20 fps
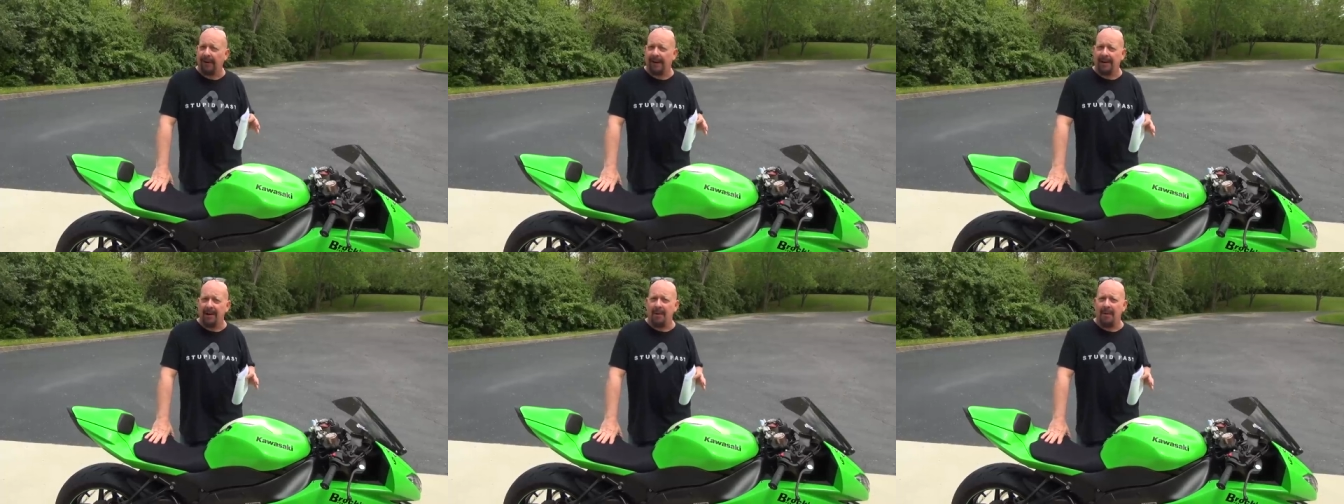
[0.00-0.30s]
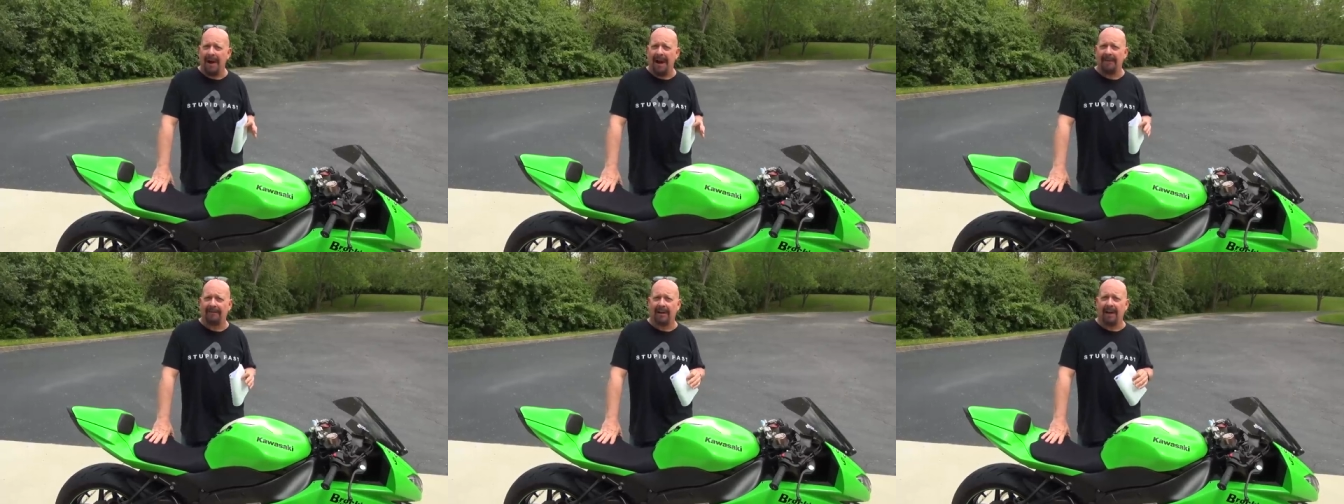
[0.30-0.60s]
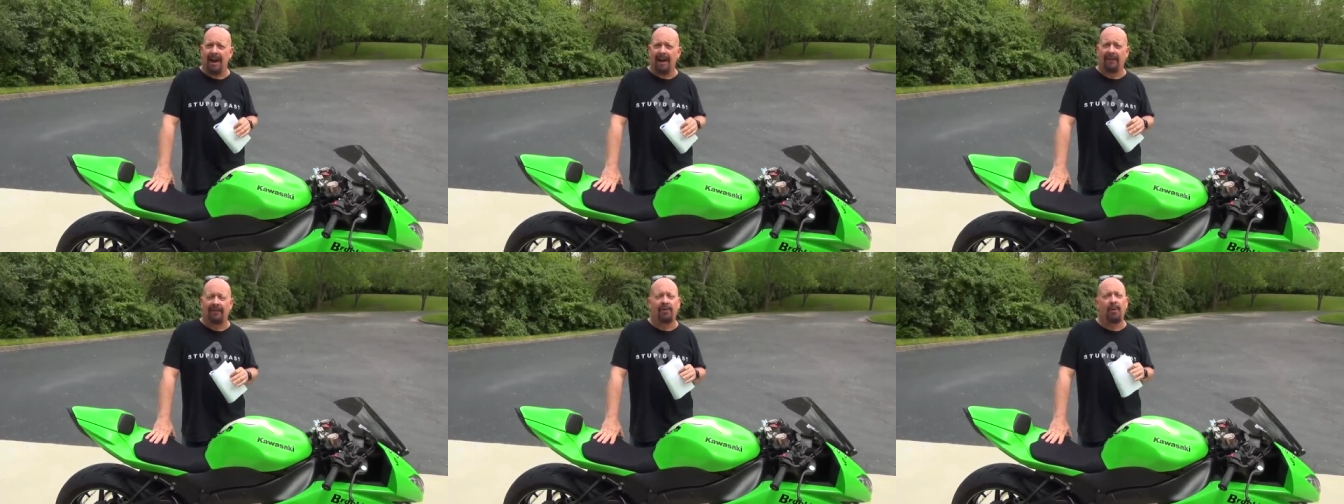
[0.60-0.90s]
They don't have a
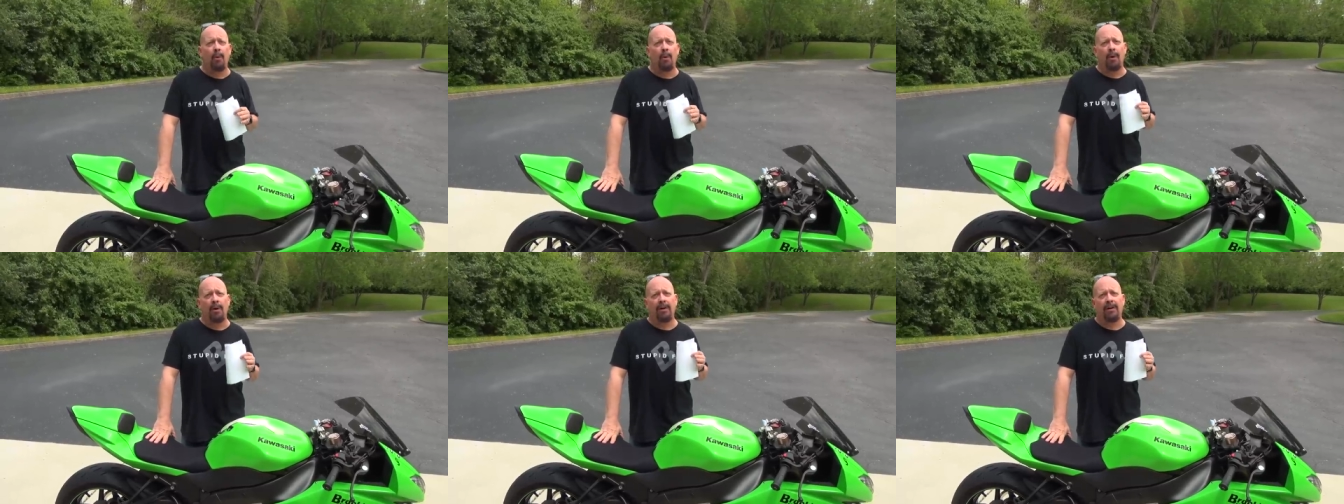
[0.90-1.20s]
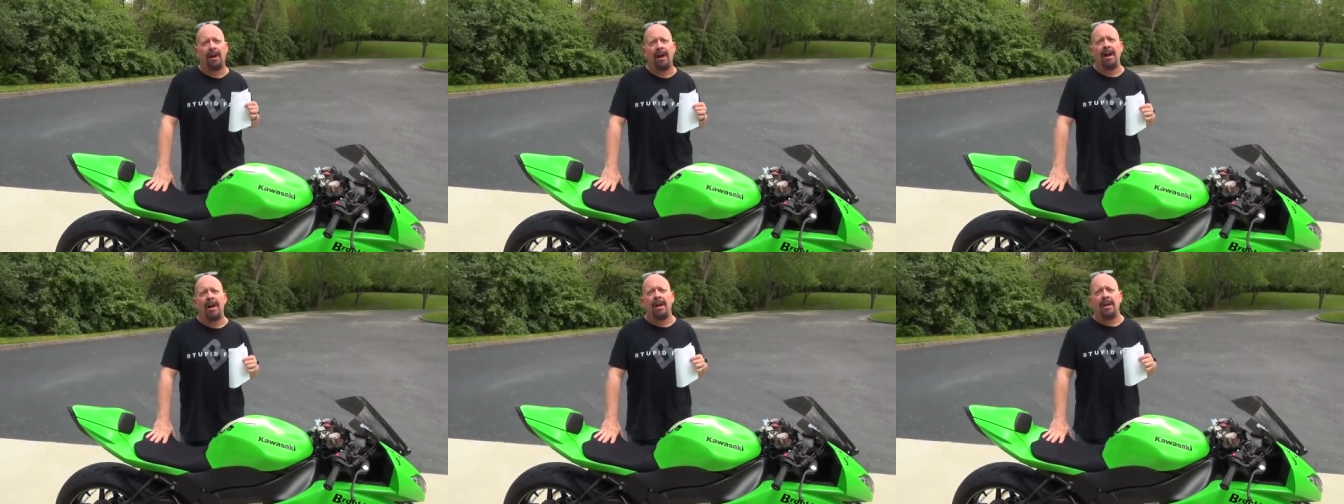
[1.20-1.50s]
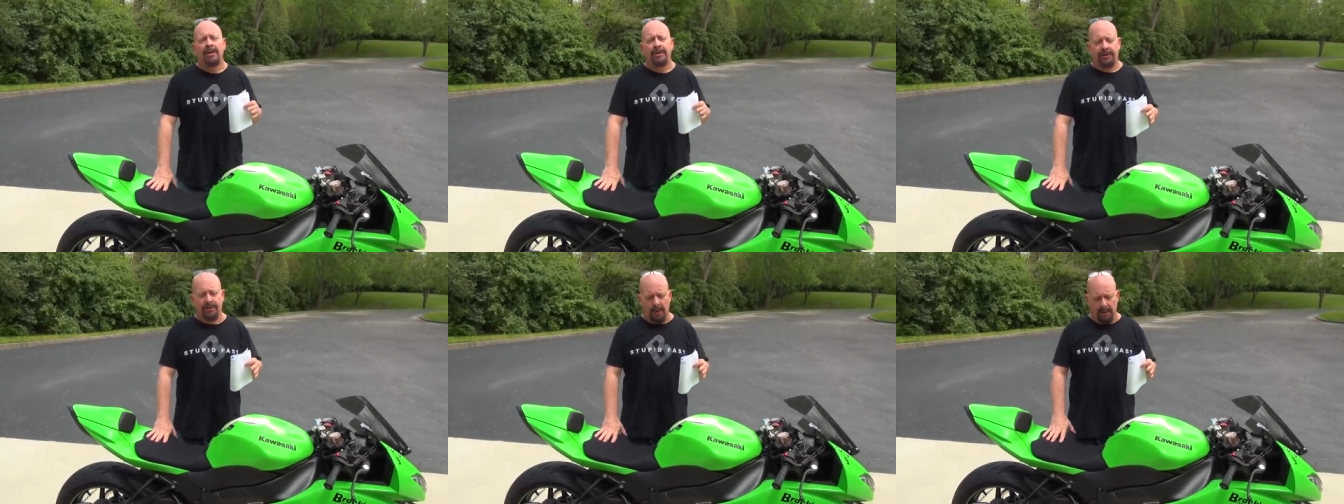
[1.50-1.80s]
lot of torque,
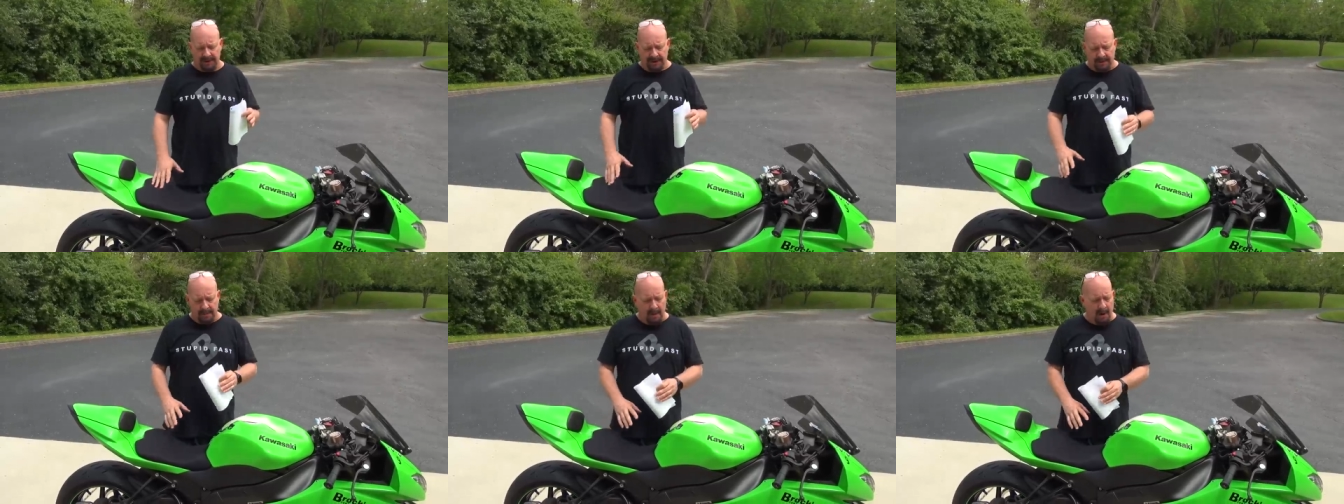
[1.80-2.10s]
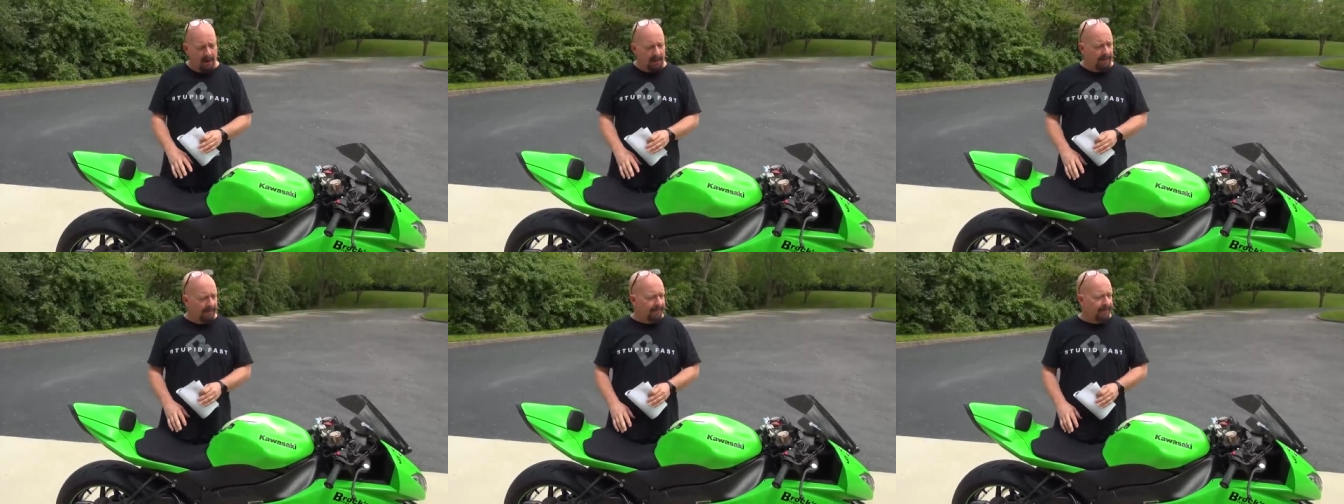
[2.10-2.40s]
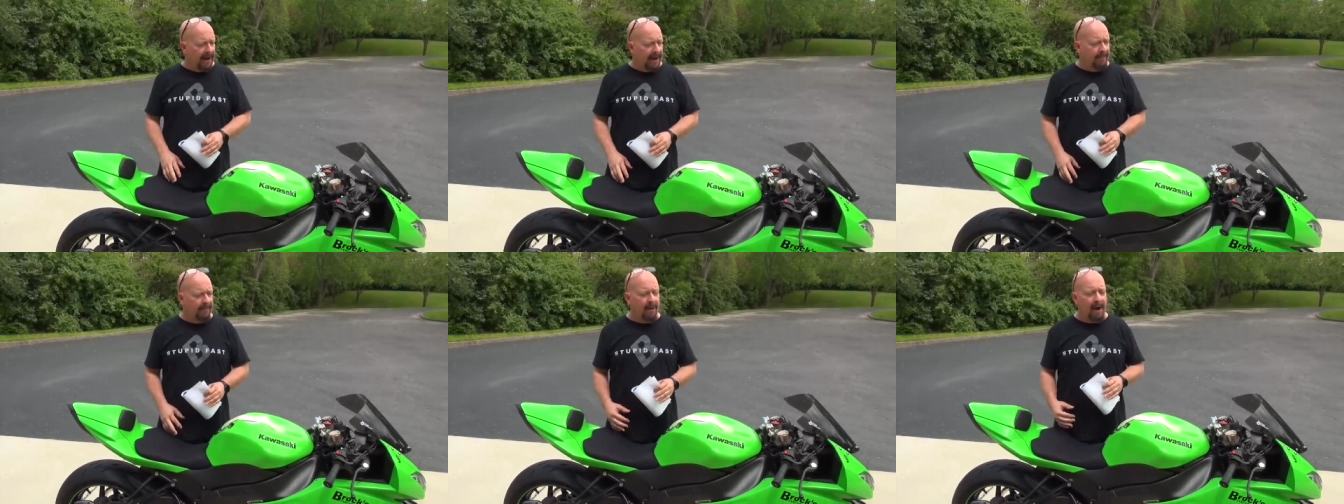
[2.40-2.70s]
so a smaller
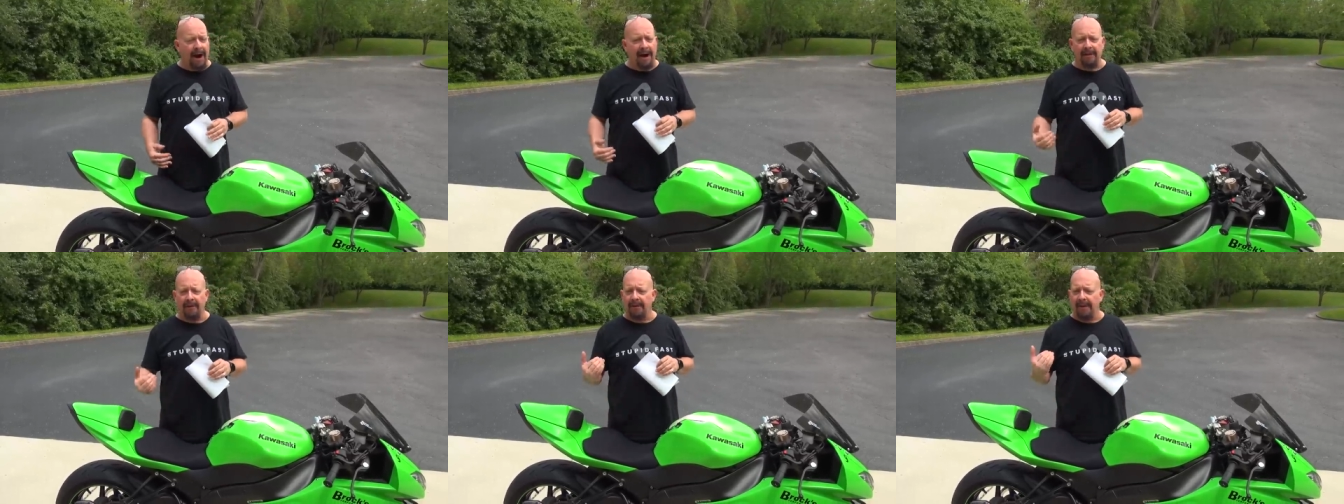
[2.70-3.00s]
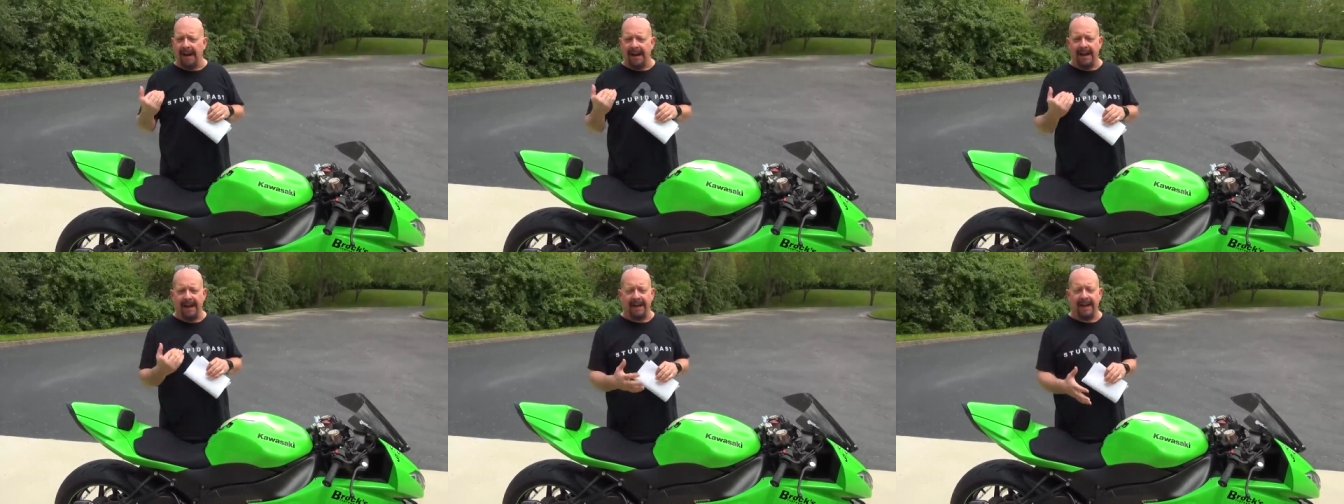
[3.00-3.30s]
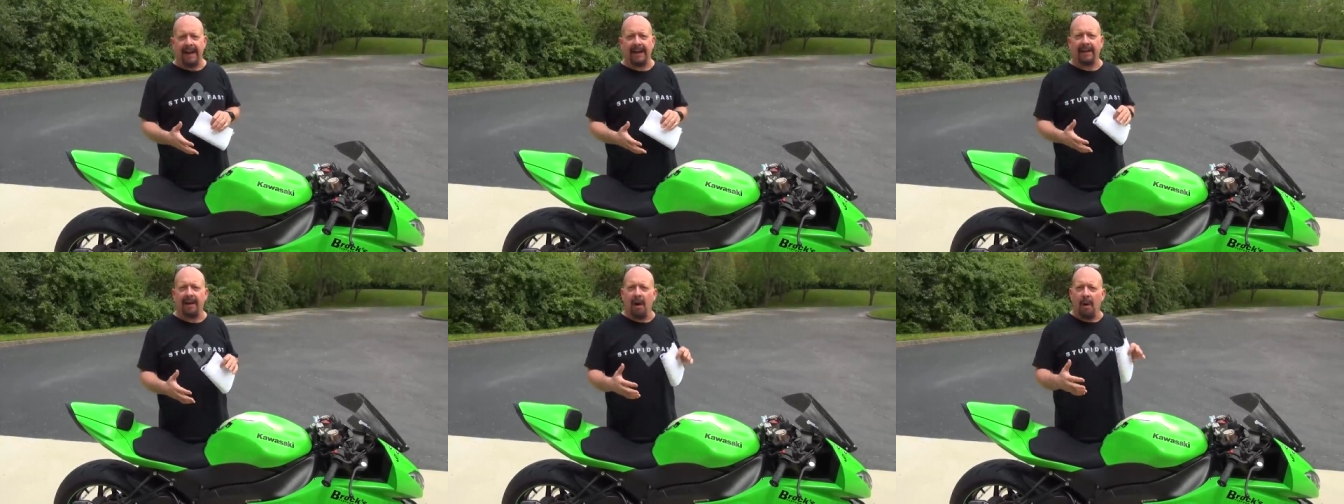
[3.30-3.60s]
frame rider, they can
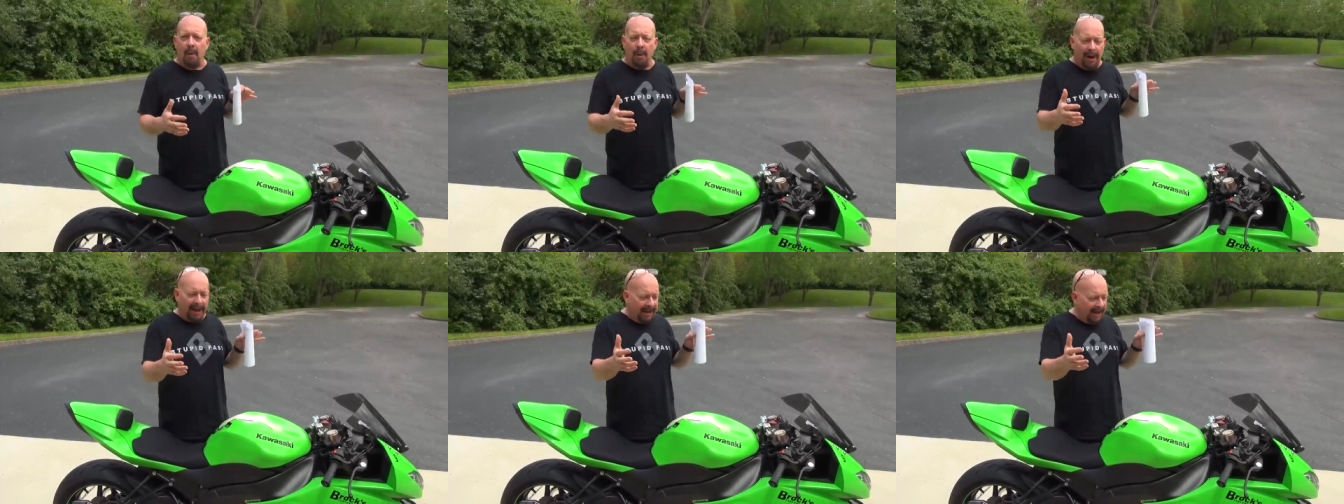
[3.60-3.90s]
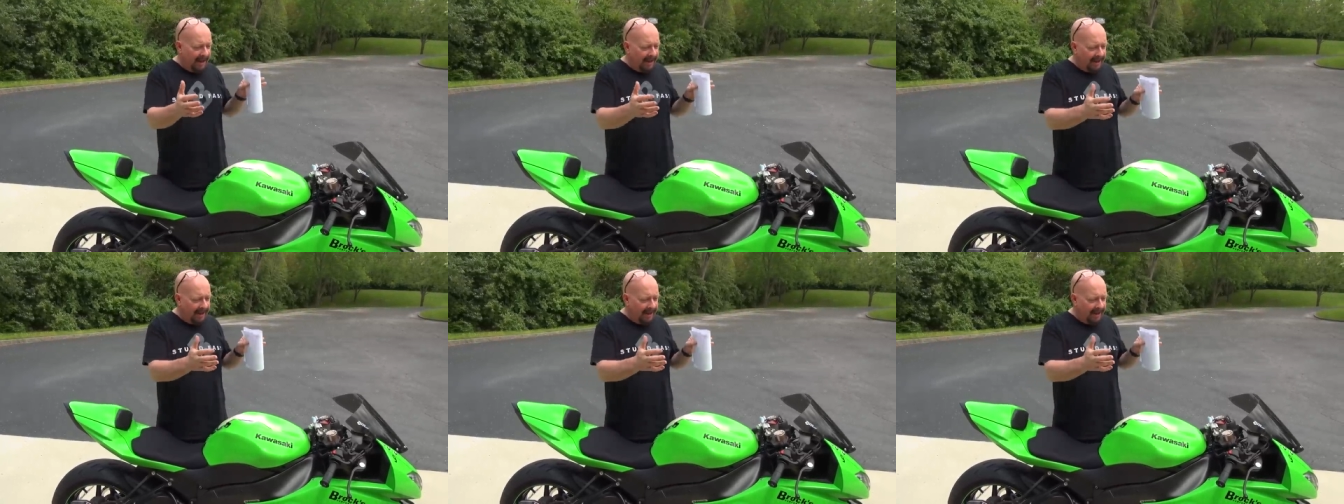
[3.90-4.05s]
get going,